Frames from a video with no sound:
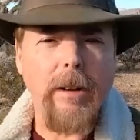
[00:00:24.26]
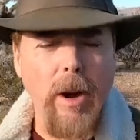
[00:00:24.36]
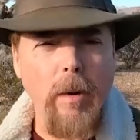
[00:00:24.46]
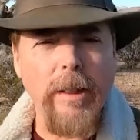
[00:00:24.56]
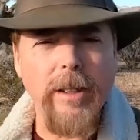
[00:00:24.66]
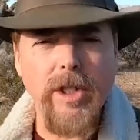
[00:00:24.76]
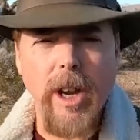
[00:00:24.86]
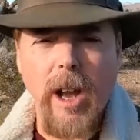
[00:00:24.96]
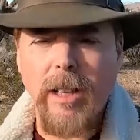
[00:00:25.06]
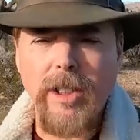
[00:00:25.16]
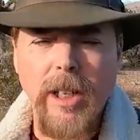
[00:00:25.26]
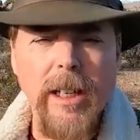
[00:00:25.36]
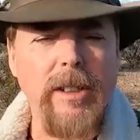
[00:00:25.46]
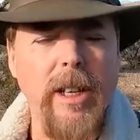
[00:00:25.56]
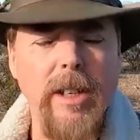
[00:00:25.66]
Now, knowing the geology
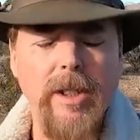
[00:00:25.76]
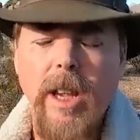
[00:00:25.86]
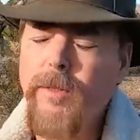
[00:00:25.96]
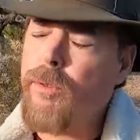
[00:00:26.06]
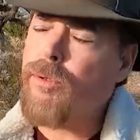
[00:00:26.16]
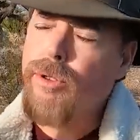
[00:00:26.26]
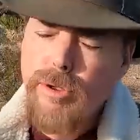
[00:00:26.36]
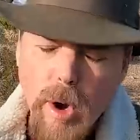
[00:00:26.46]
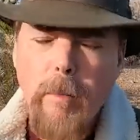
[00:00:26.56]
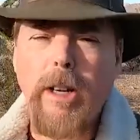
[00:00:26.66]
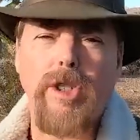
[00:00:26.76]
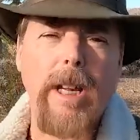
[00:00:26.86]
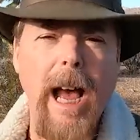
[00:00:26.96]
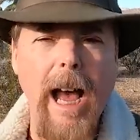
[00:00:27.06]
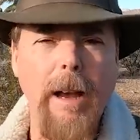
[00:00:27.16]
is going to save you so much
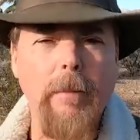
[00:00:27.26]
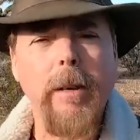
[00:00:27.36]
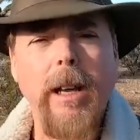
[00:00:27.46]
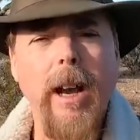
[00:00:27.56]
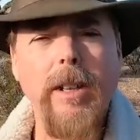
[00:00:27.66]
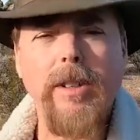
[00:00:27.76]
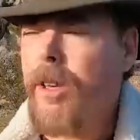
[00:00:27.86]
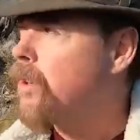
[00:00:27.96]
time, because